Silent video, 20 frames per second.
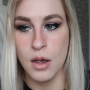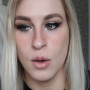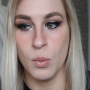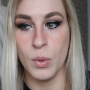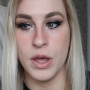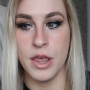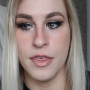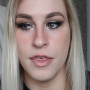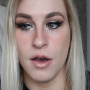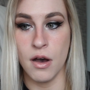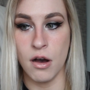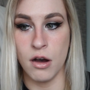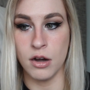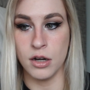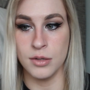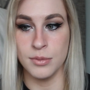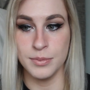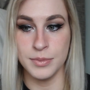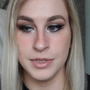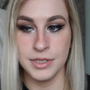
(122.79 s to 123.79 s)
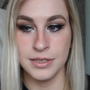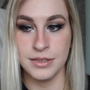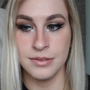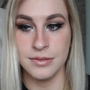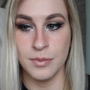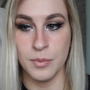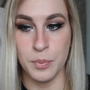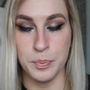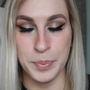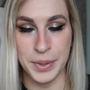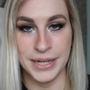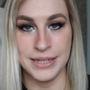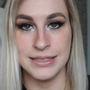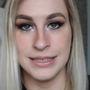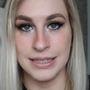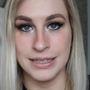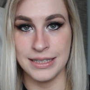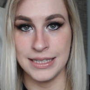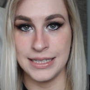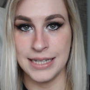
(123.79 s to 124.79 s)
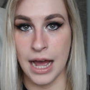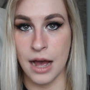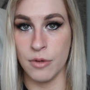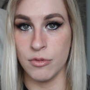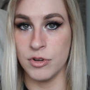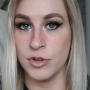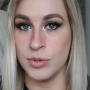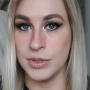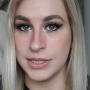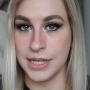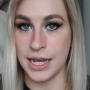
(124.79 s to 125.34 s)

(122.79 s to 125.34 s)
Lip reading: with arms basically down to his